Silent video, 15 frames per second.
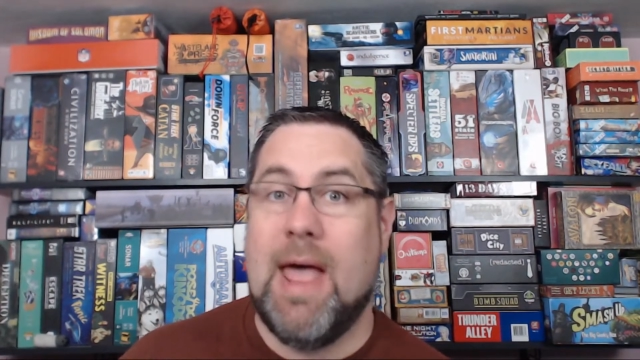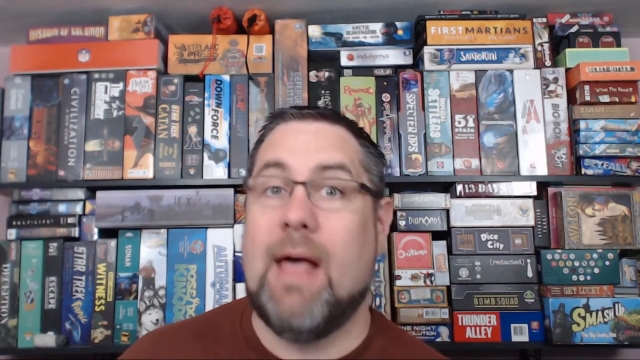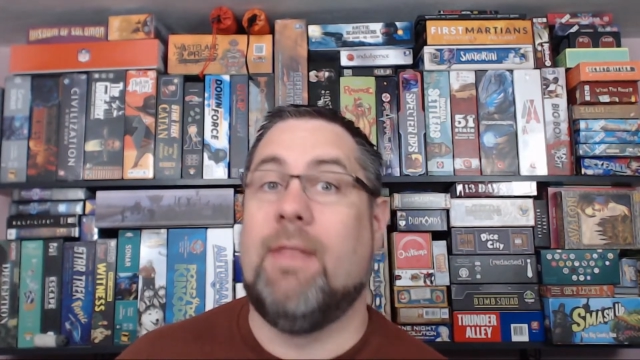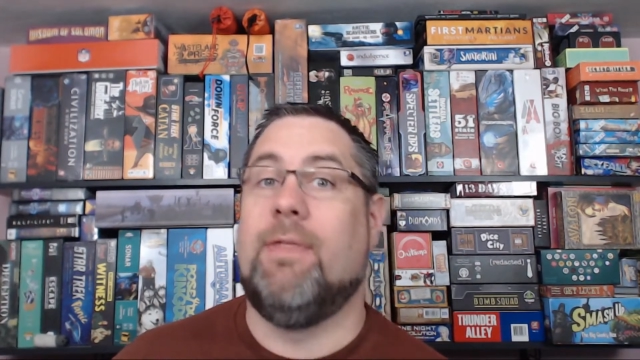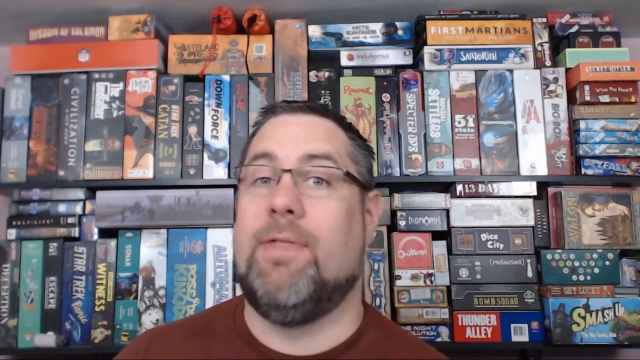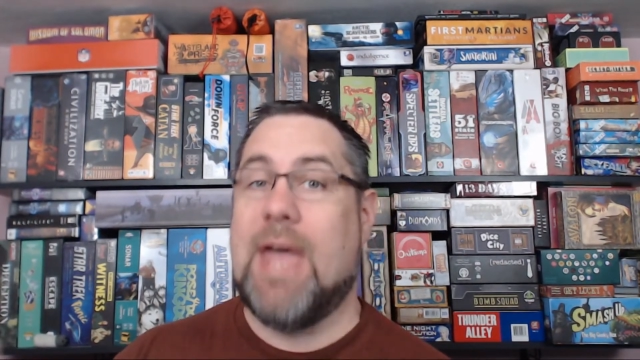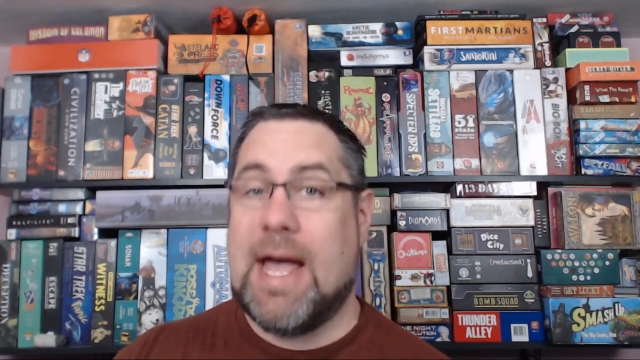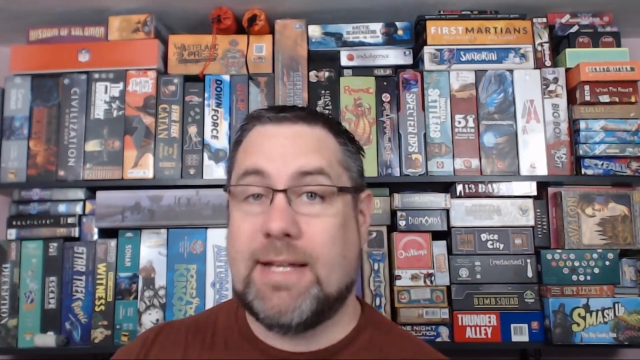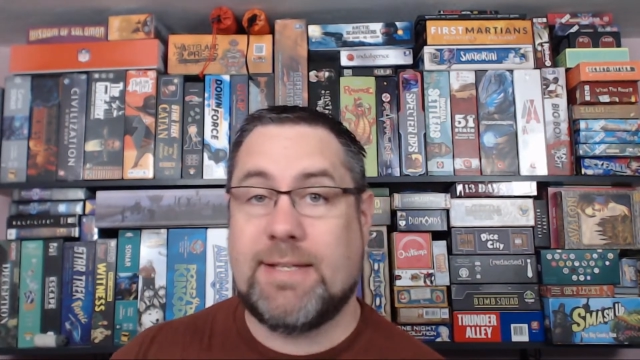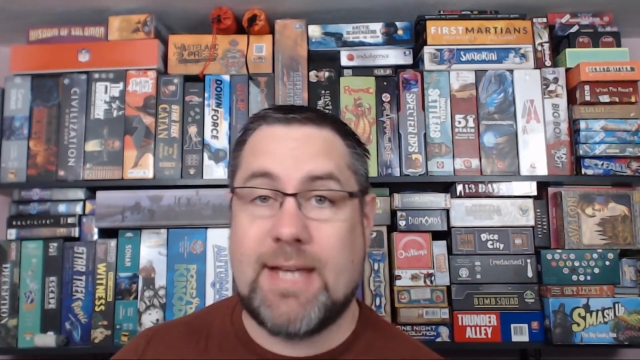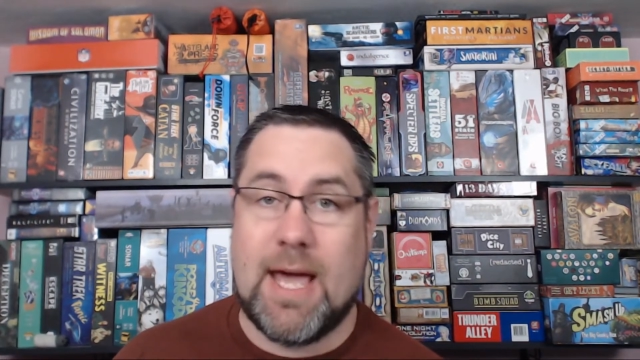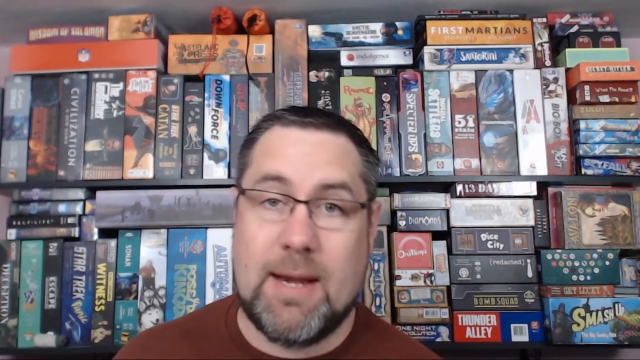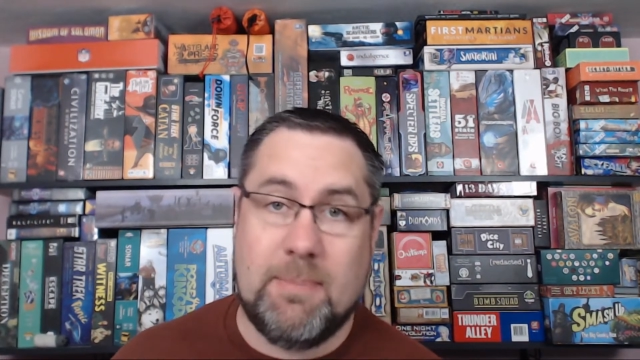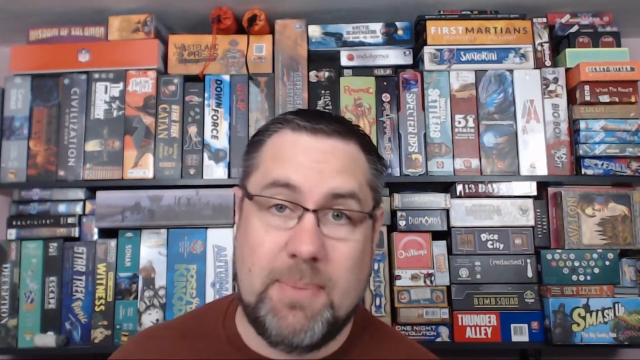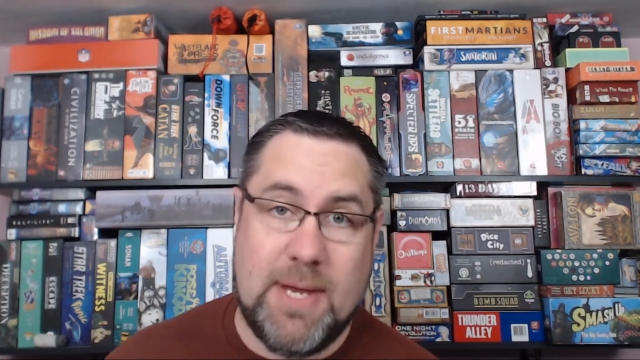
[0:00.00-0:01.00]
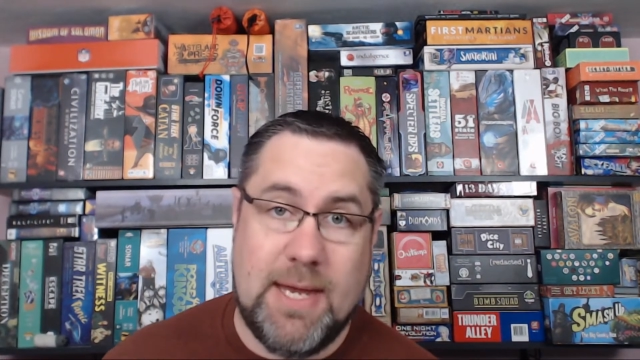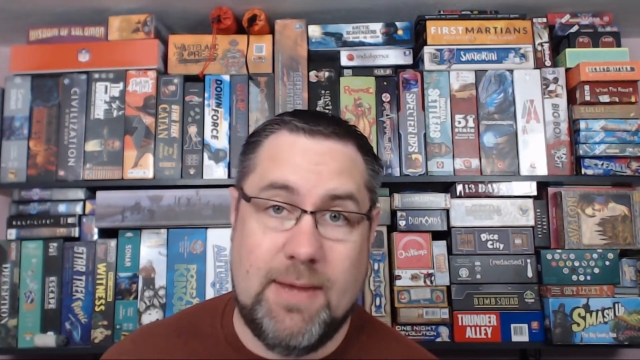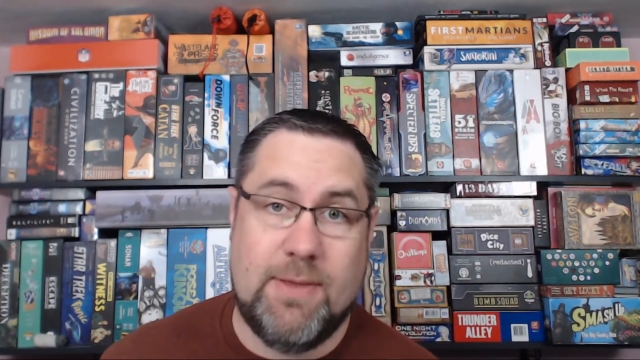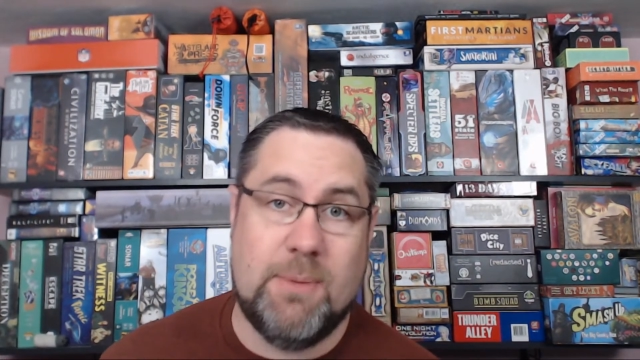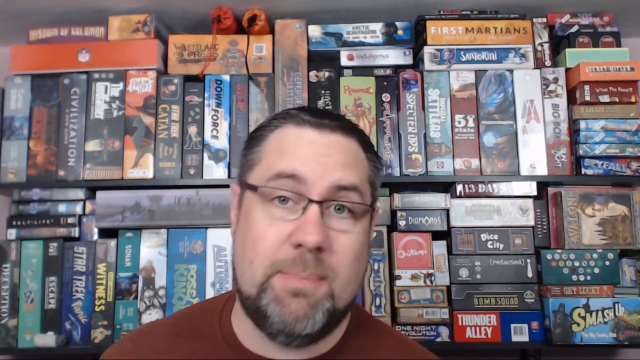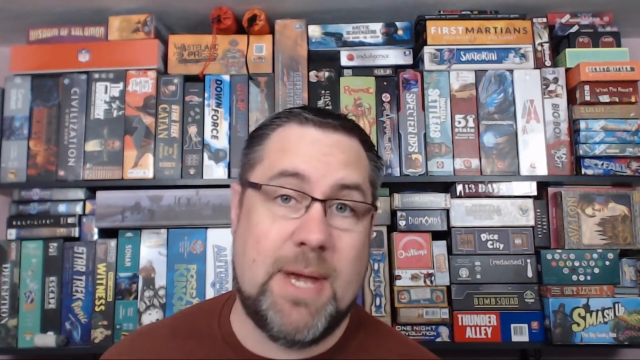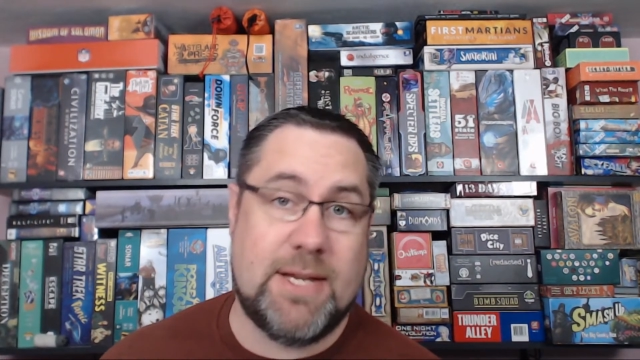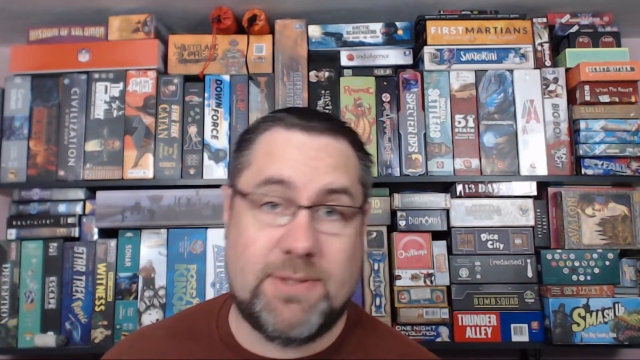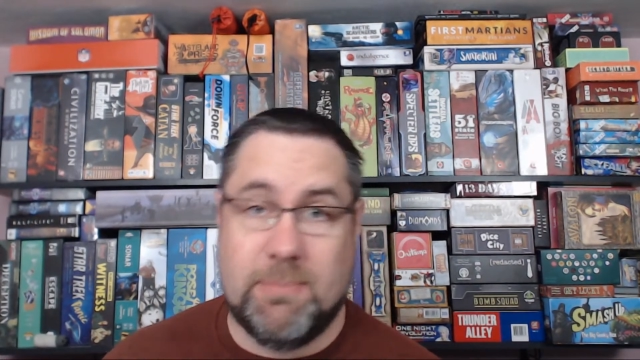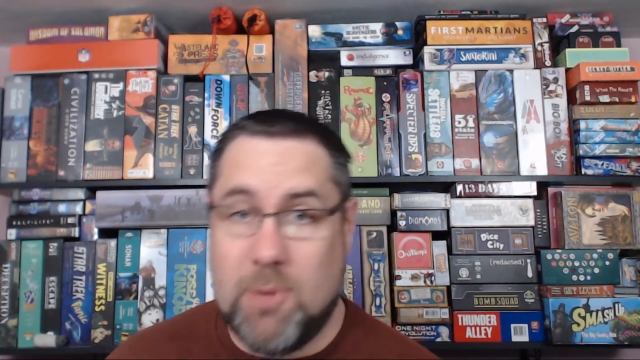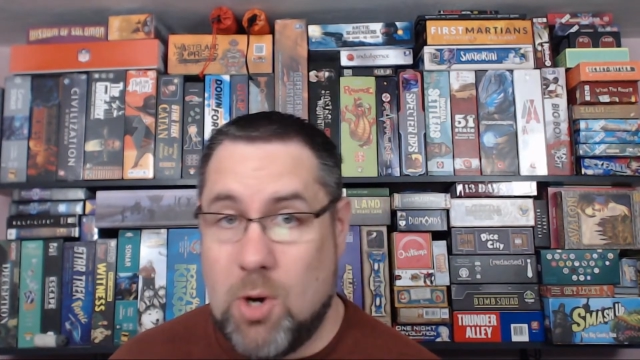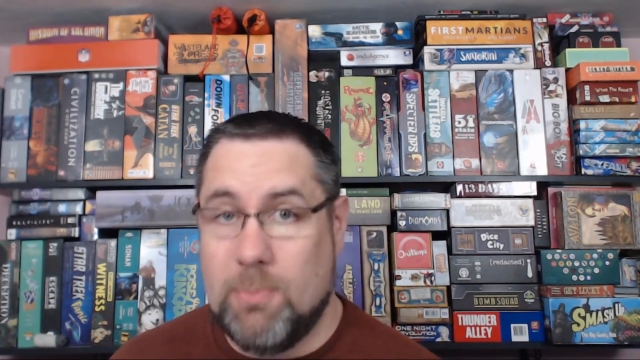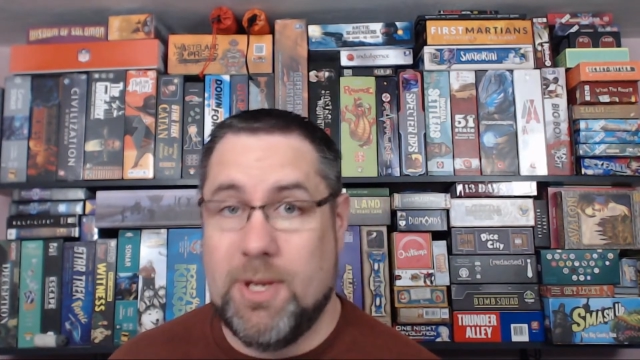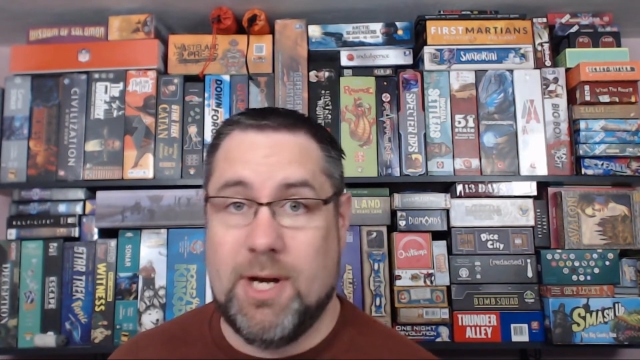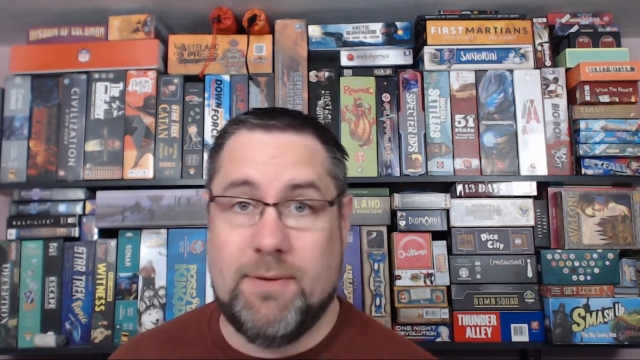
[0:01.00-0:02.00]
that's gotta be the best
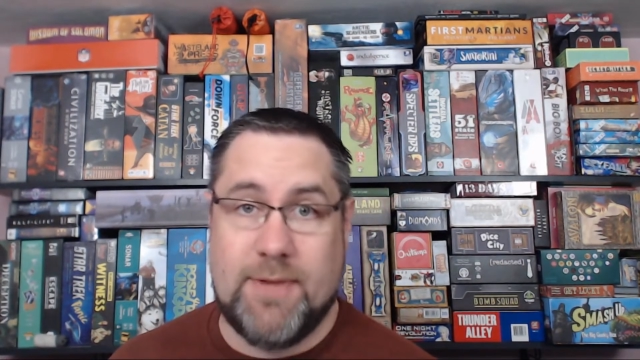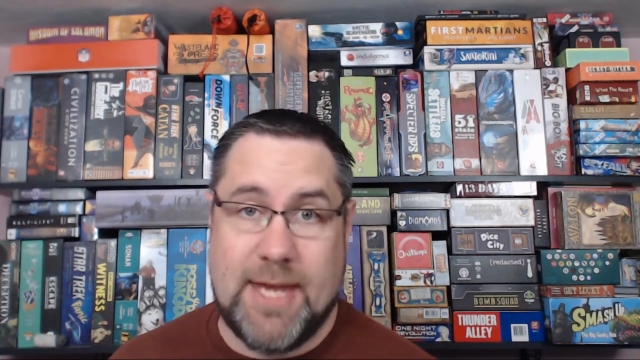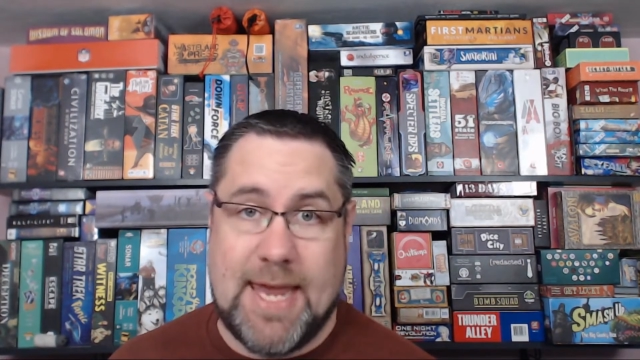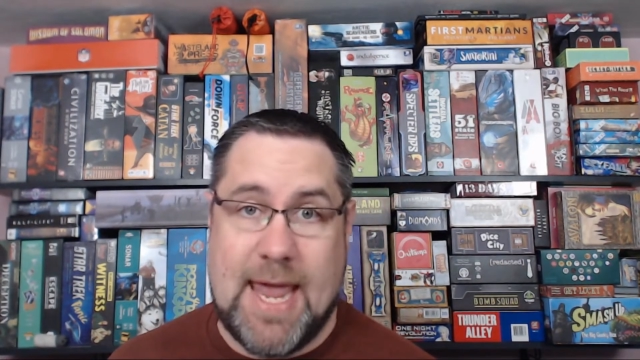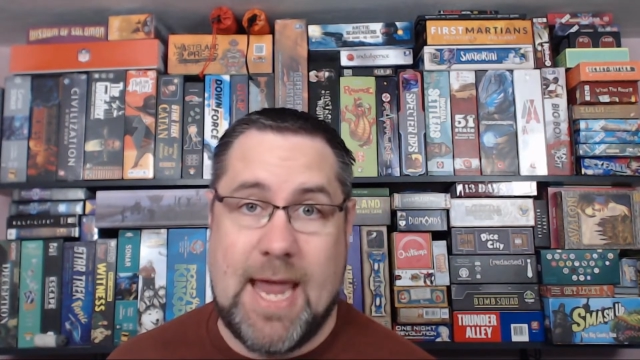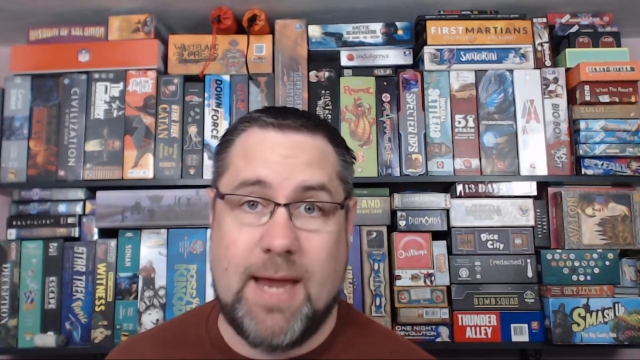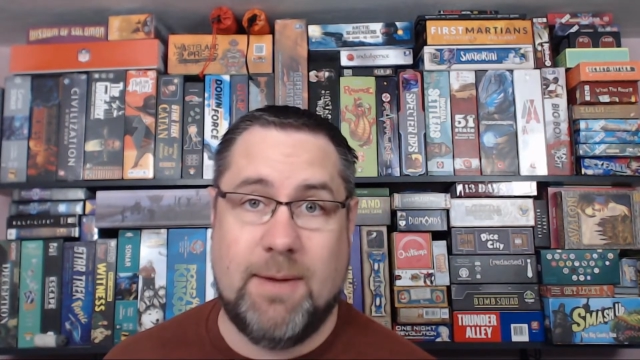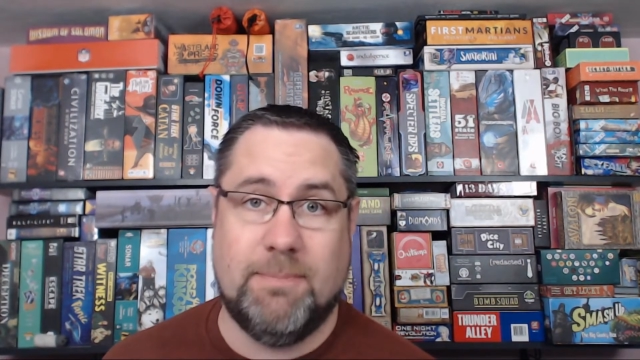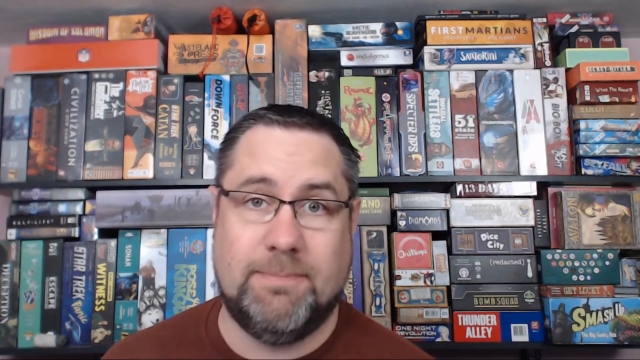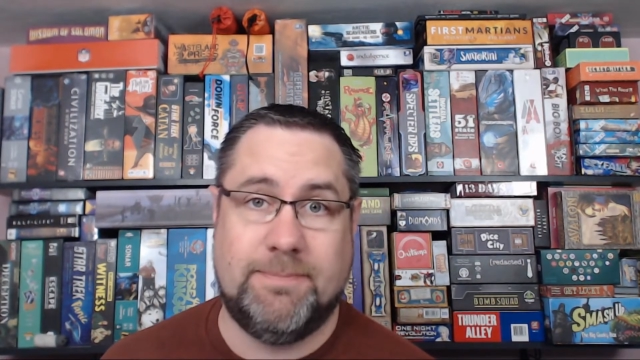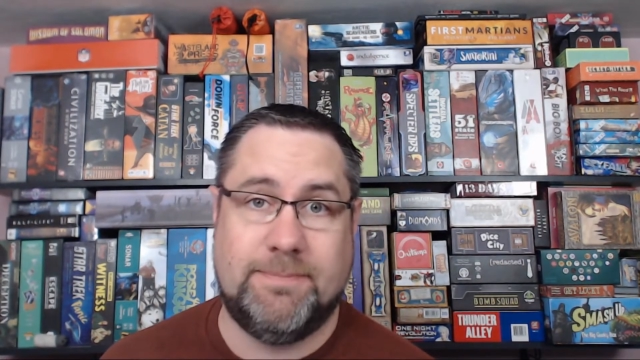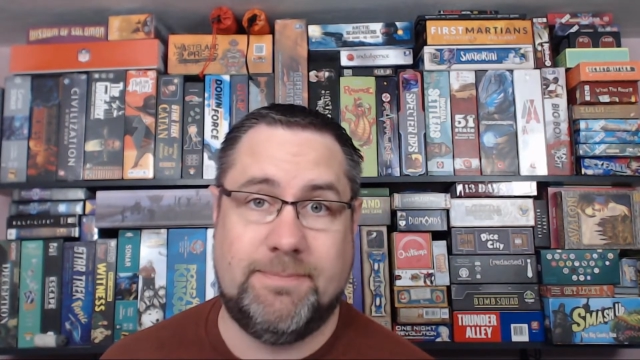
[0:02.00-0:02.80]
moment of the game.